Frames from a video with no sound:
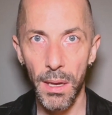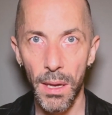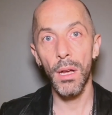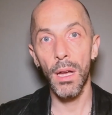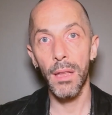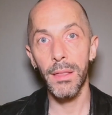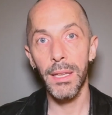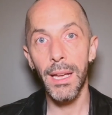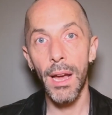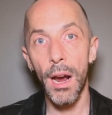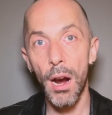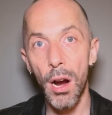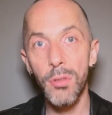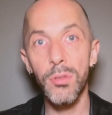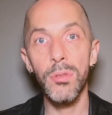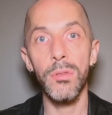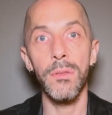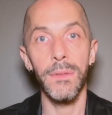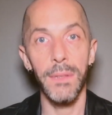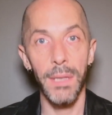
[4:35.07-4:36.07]
And the
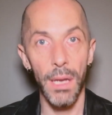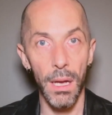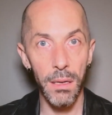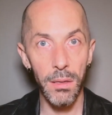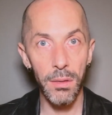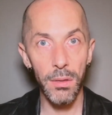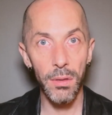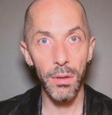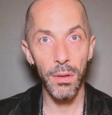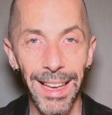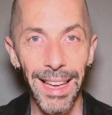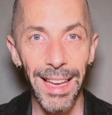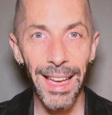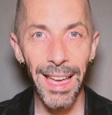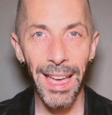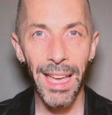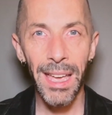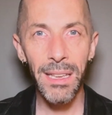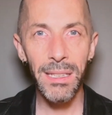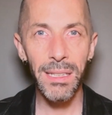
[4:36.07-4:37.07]
character of Daniel,
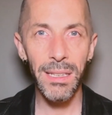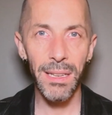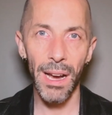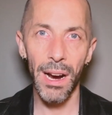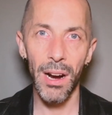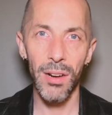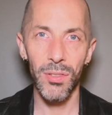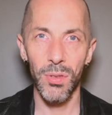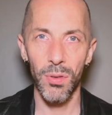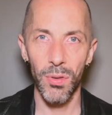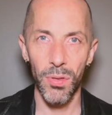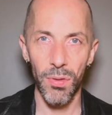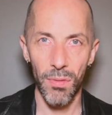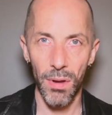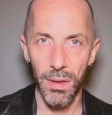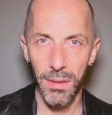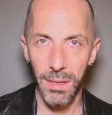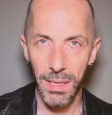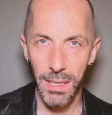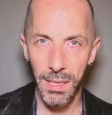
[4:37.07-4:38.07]
he is a character
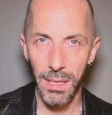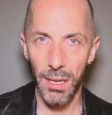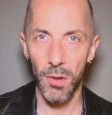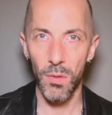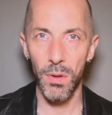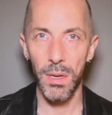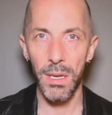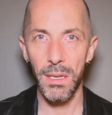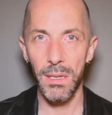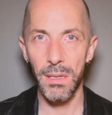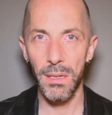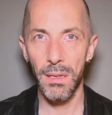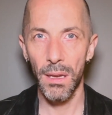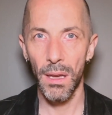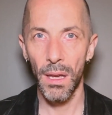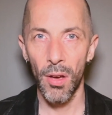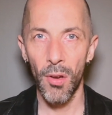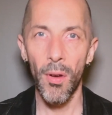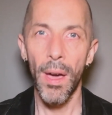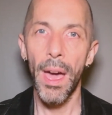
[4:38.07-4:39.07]
throughout the series
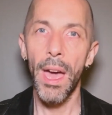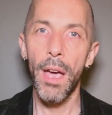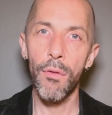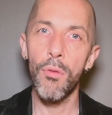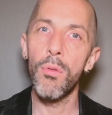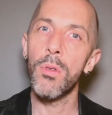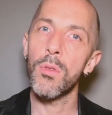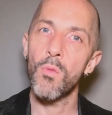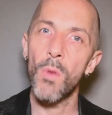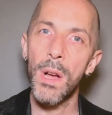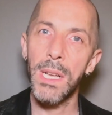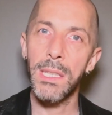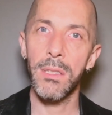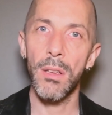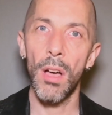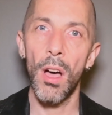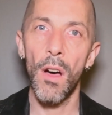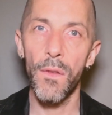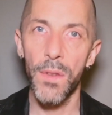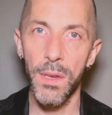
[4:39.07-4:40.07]
who everyone writes
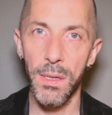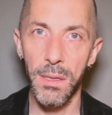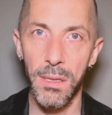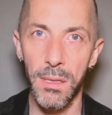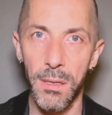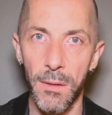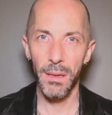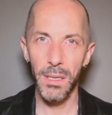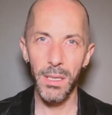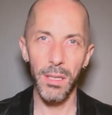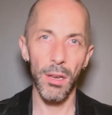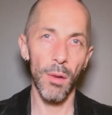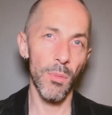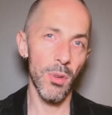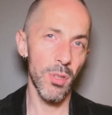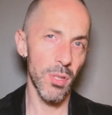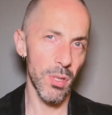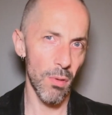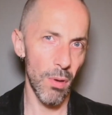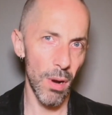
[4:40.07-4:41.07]
off as someone
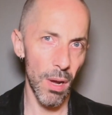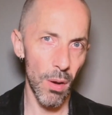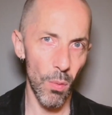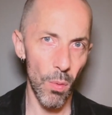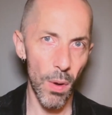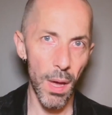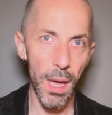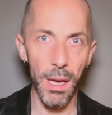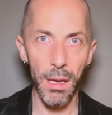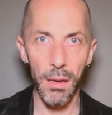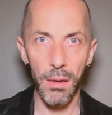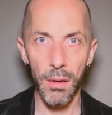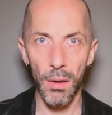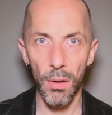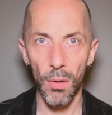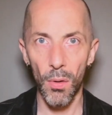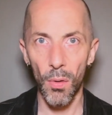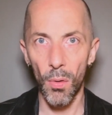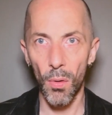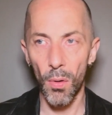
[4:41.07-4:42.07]
who's quite weak,
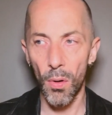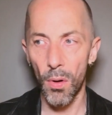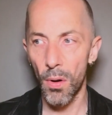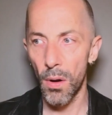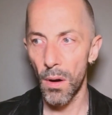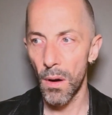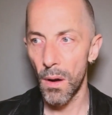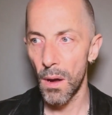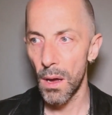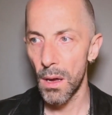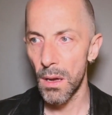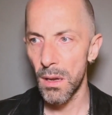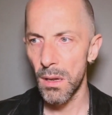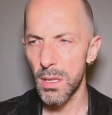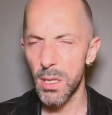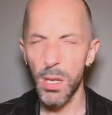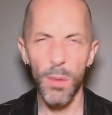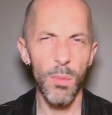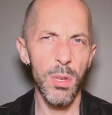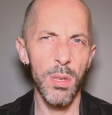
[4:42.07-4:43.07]
or
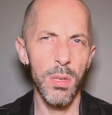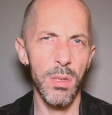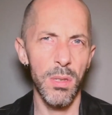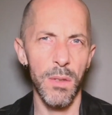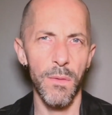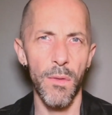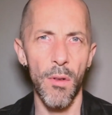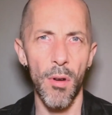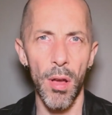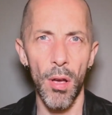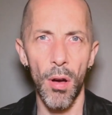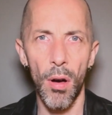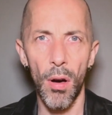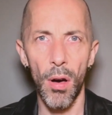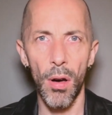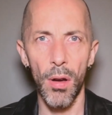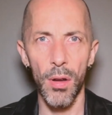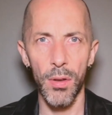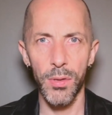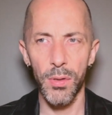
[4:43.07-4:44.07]
someone who's just very
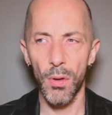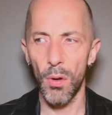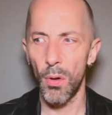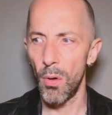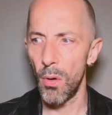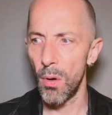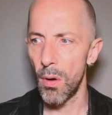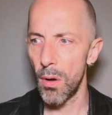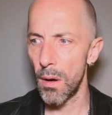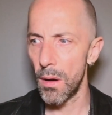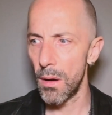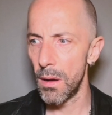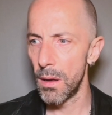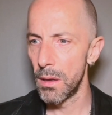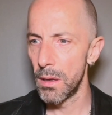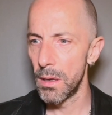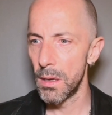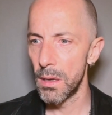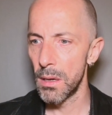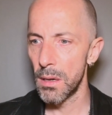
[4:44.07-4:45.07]
odd, or
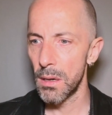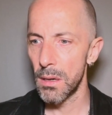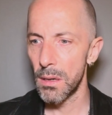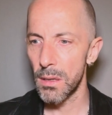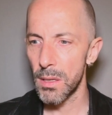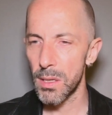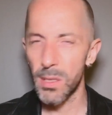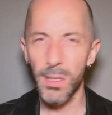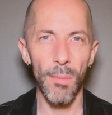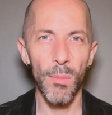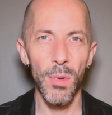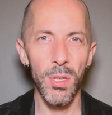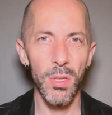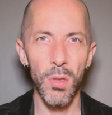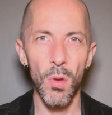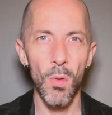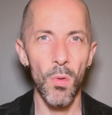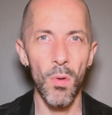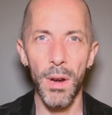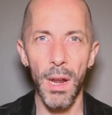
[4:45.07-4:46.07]
someone
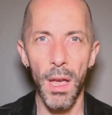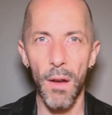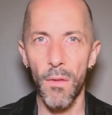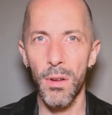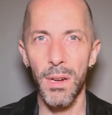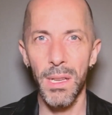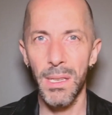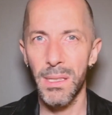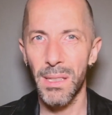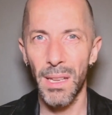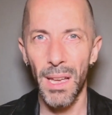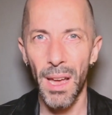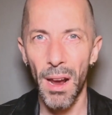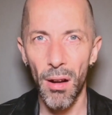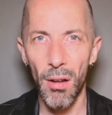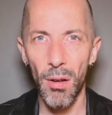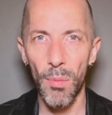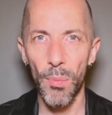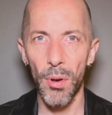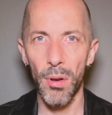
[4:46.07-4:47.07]
no one ever needs to
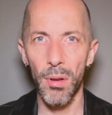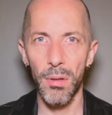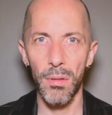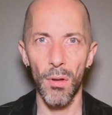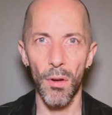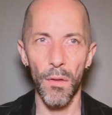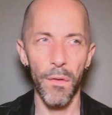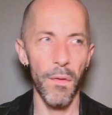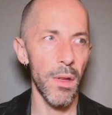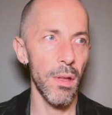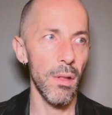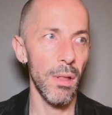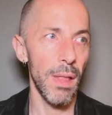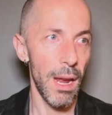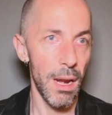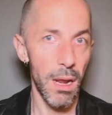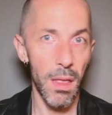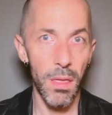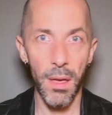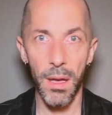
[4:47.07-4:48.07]
care about or feel
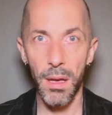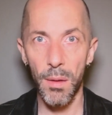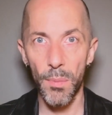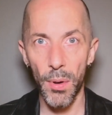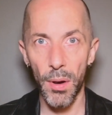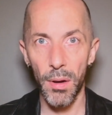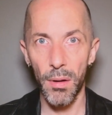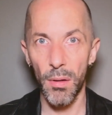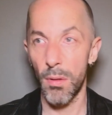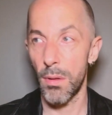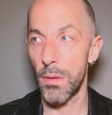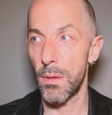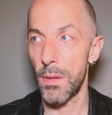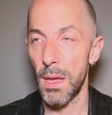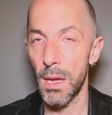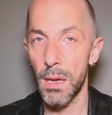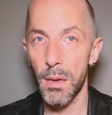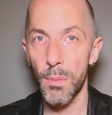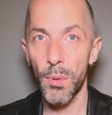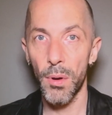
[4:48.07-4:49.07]
anything about or
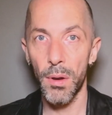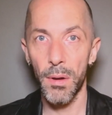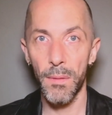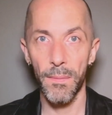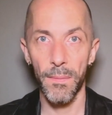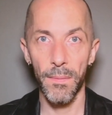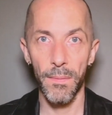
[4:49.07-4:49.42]
think about.